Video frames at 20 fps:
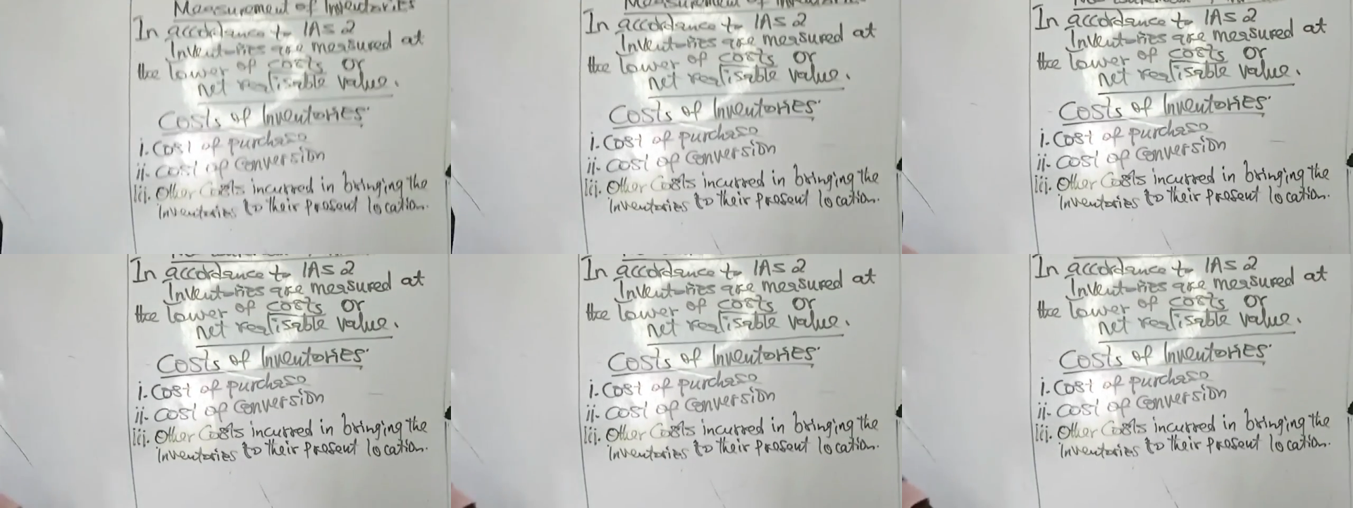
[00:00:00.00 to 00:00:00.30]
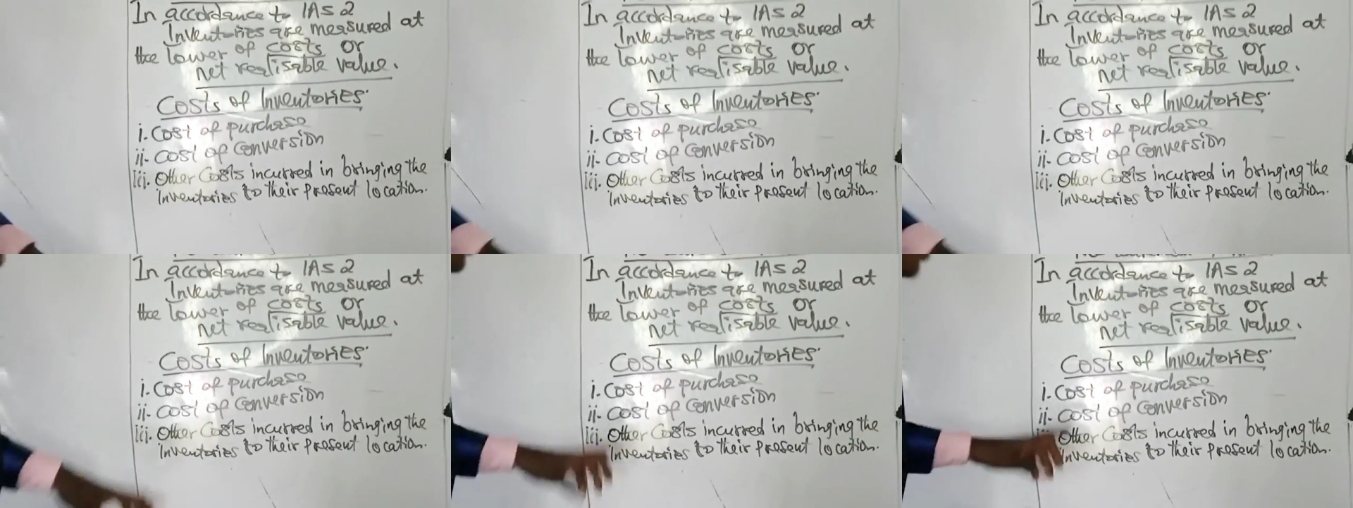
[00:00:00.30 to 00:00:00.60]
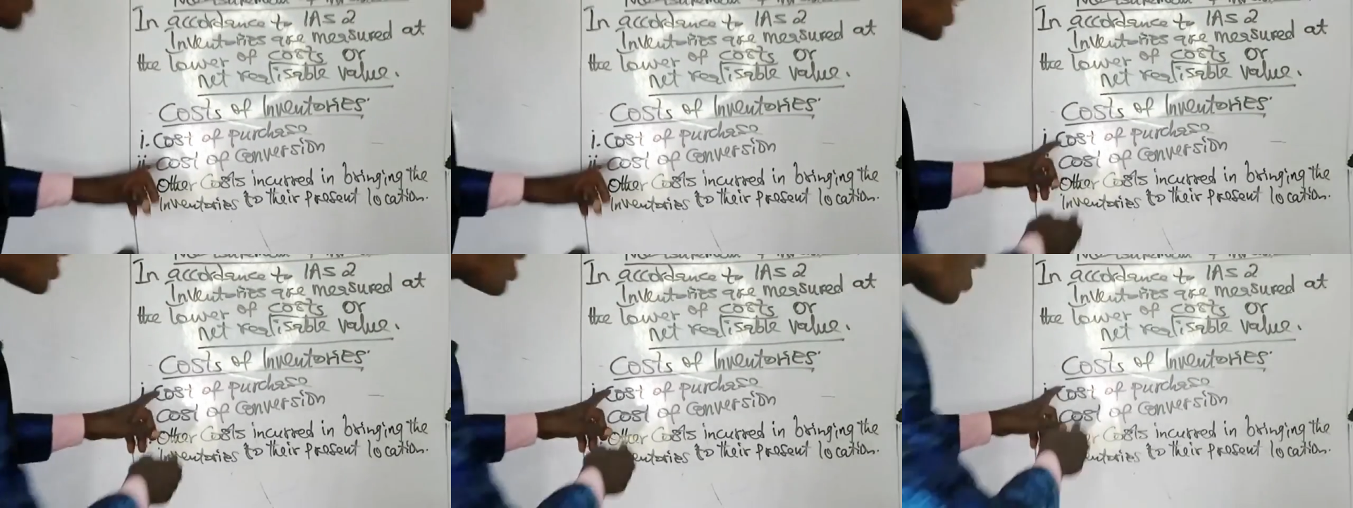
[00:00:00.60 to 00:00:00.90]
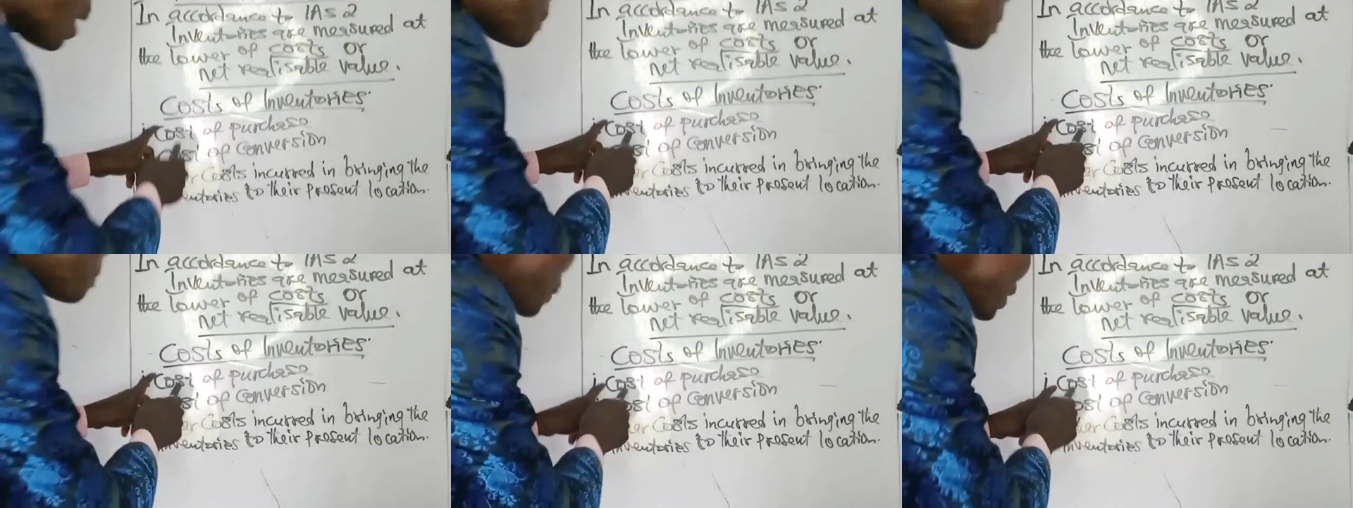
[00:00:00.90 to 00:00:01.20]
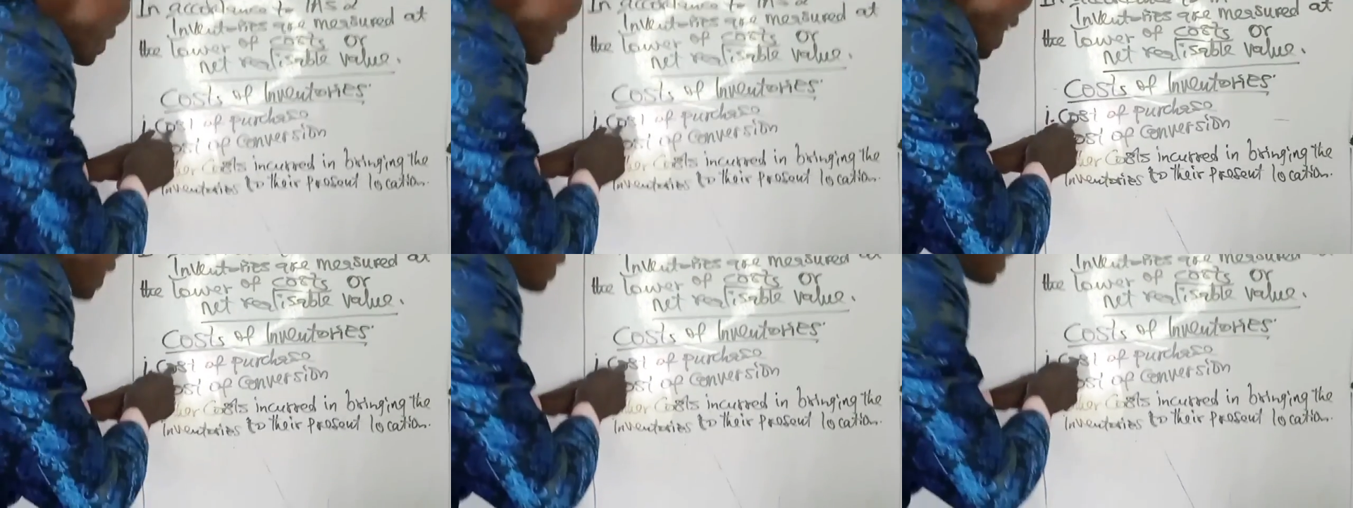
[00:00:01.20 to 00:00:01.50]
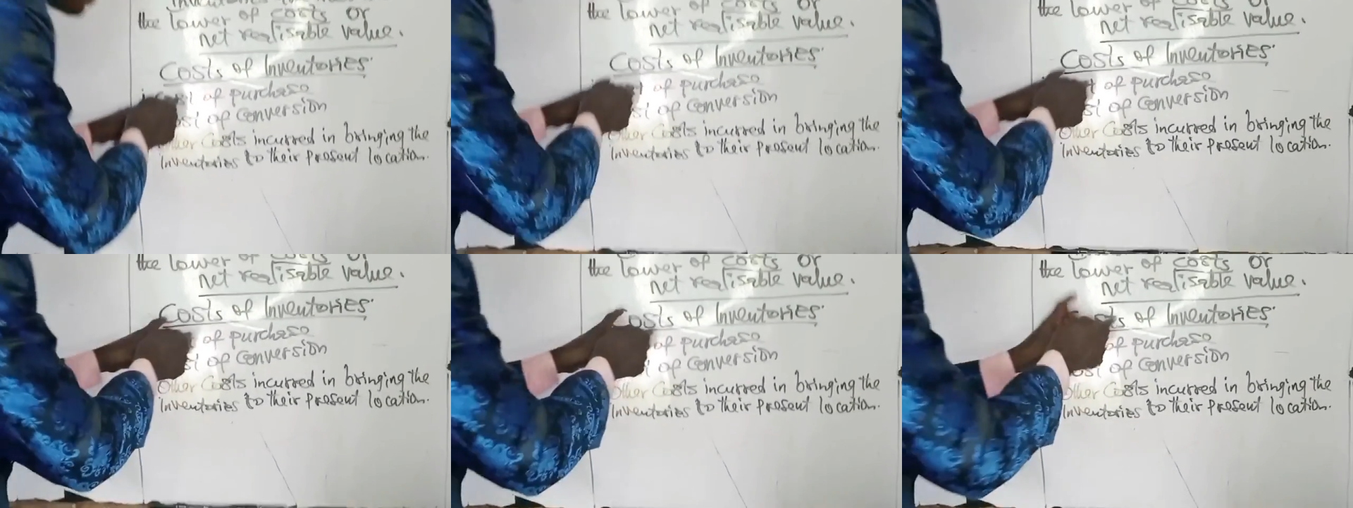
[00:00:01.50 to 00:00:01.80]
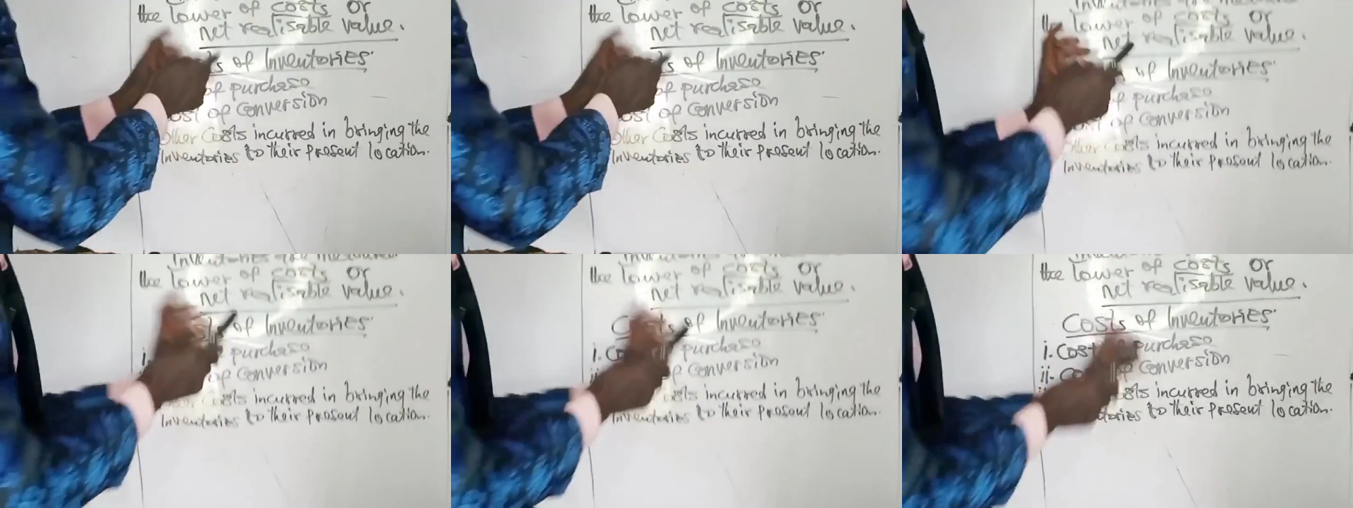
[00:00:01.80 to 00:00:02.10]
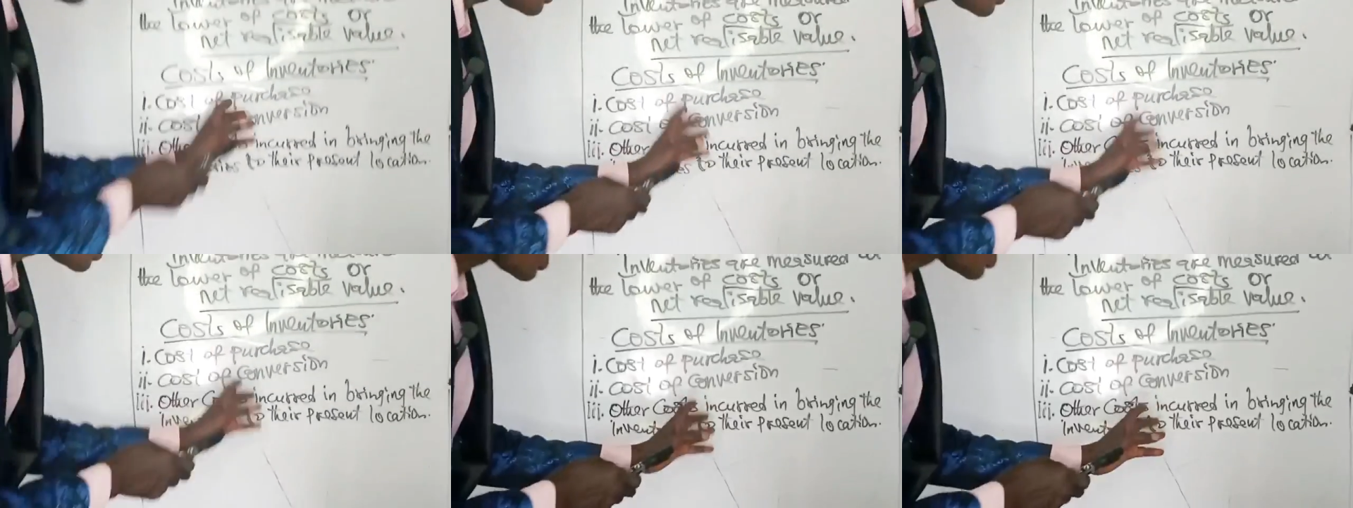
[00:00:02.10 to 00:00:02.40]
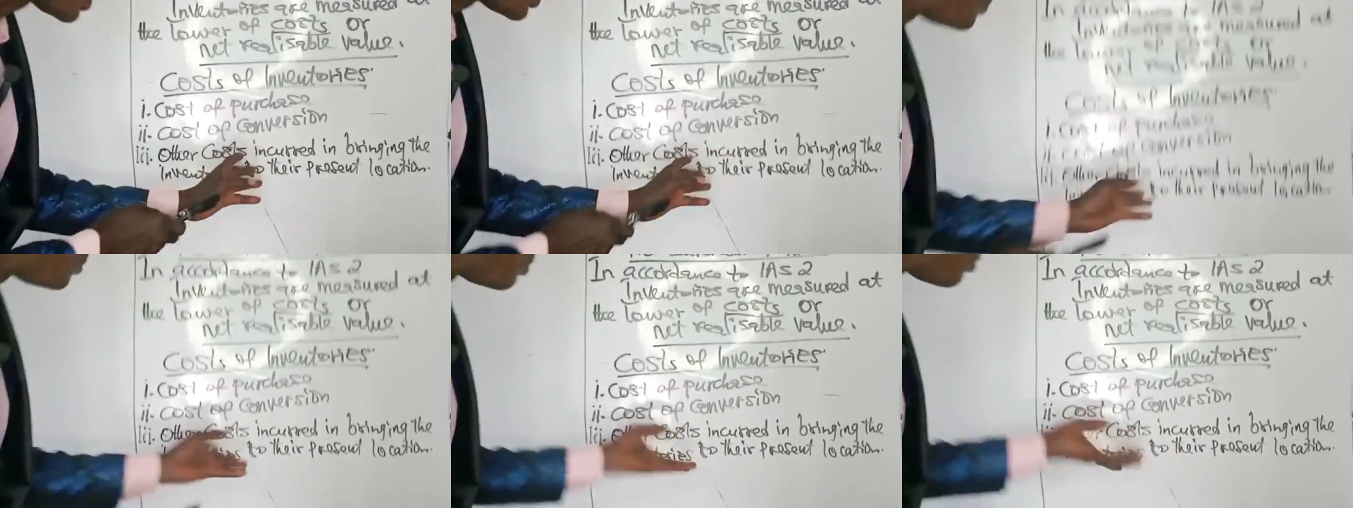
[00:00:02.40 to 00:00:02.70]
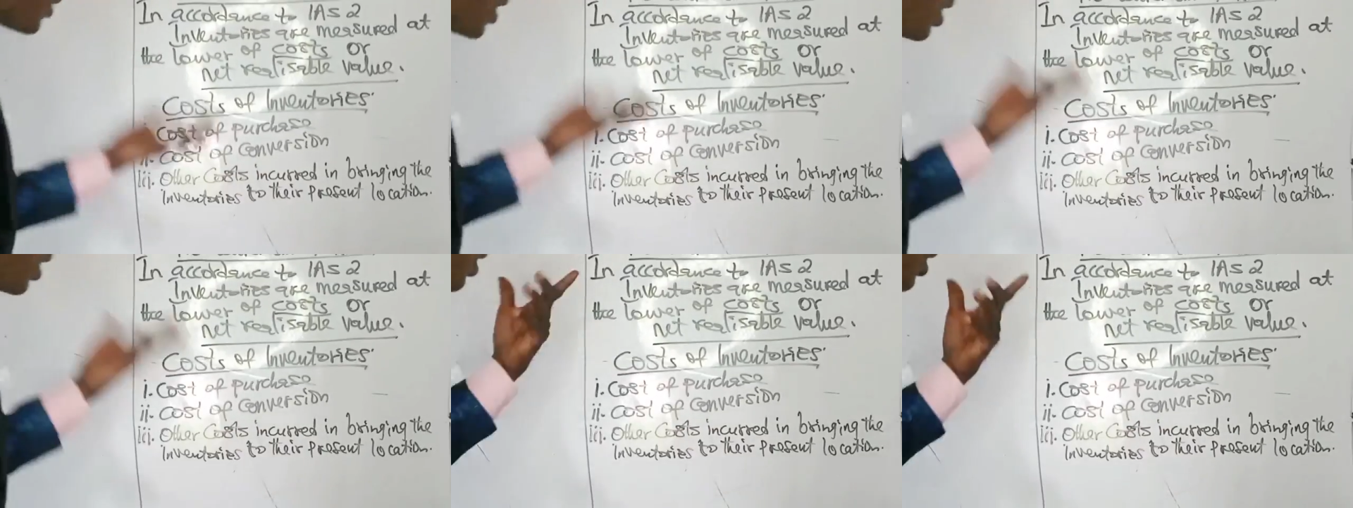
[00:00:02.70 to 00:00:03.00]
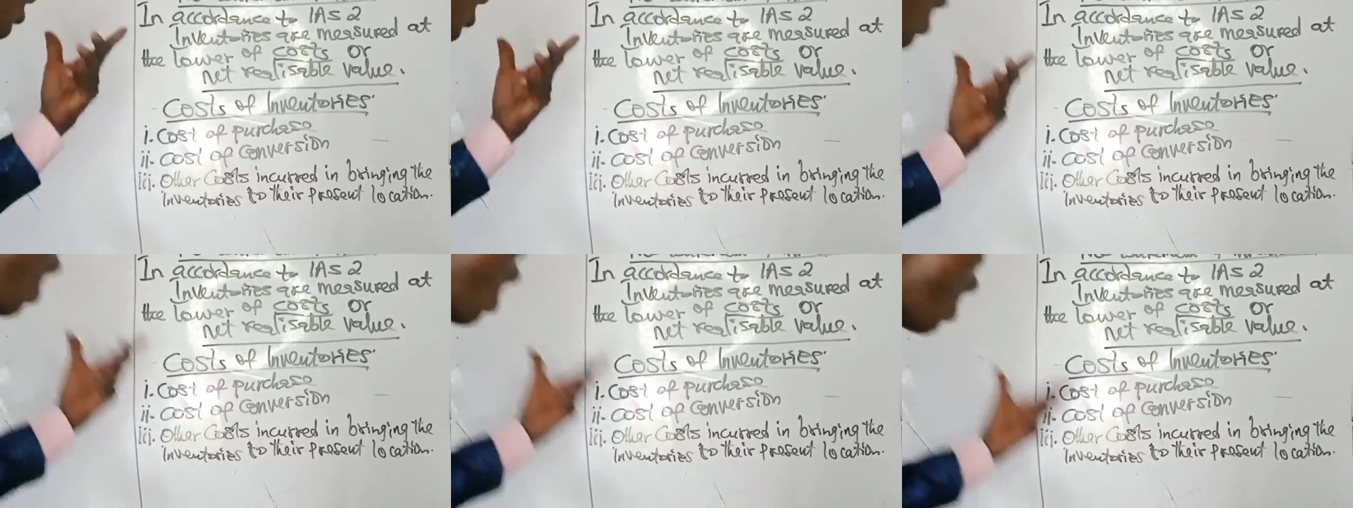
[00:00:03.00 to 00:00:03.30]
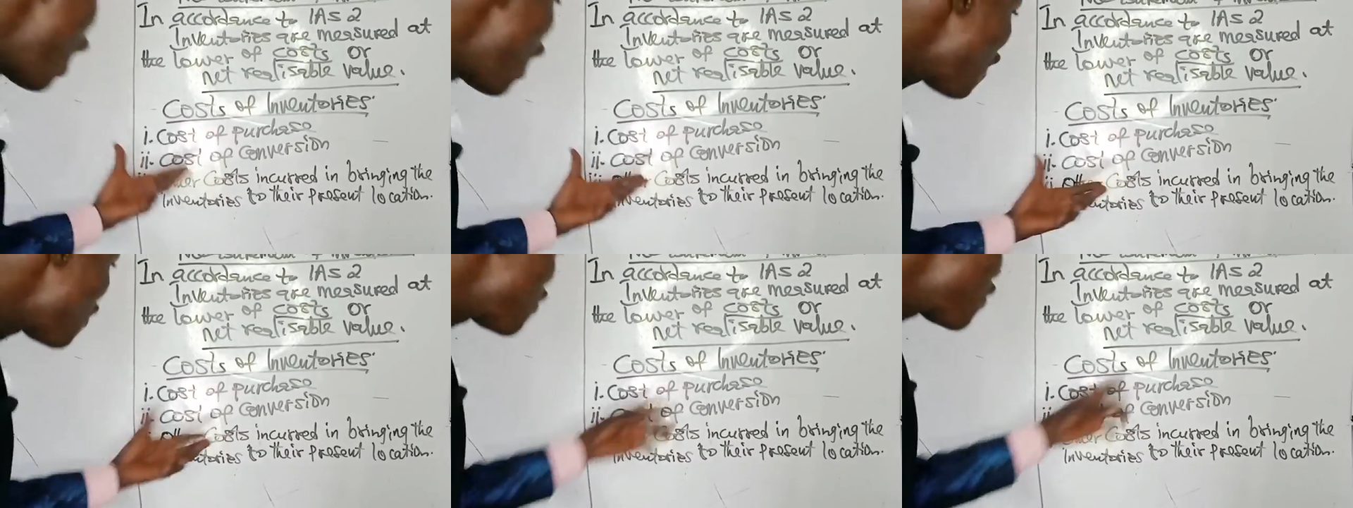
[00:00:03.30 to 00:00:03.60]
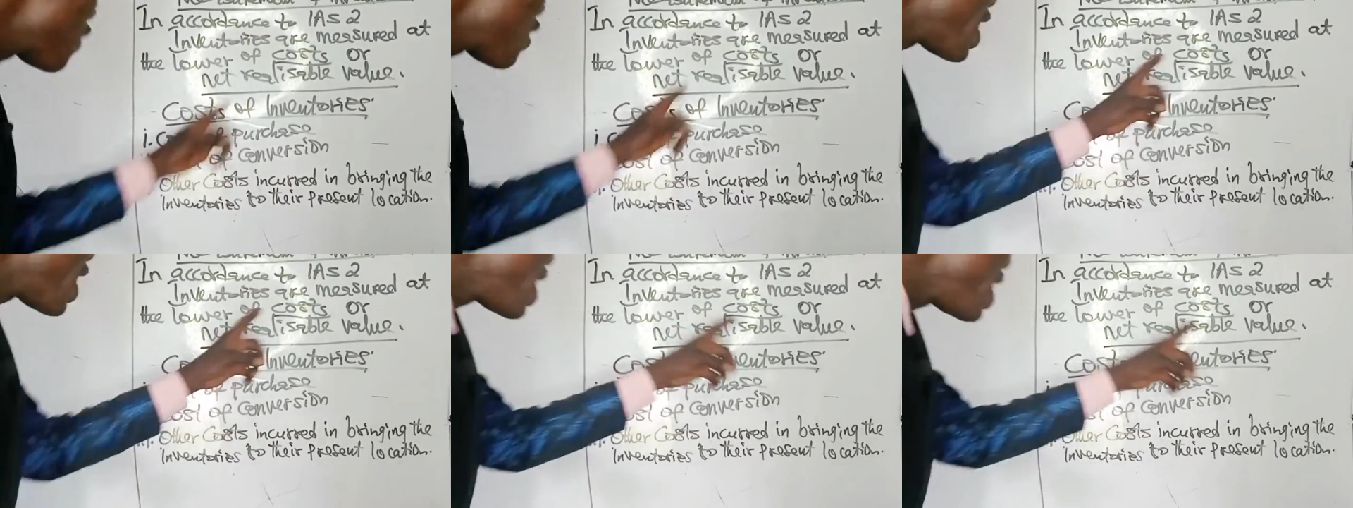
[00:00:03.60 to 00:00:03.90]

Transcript: (no speaker visible)